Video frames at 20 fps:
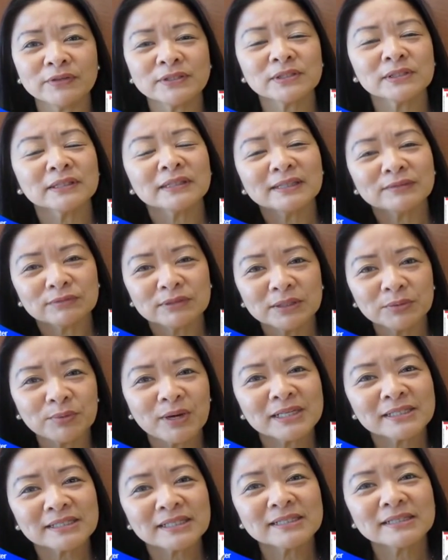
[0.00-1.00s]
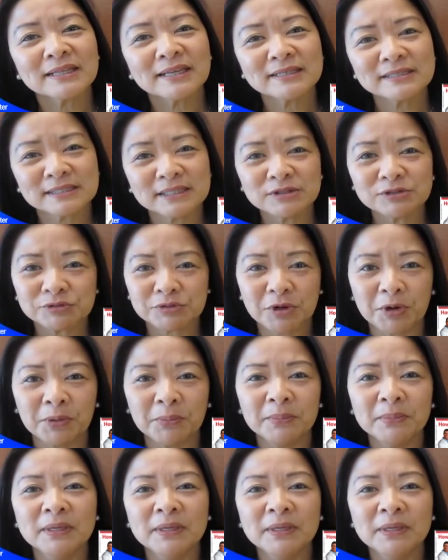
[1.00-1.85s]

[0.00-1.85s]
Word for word: It's the restless leg syndrome.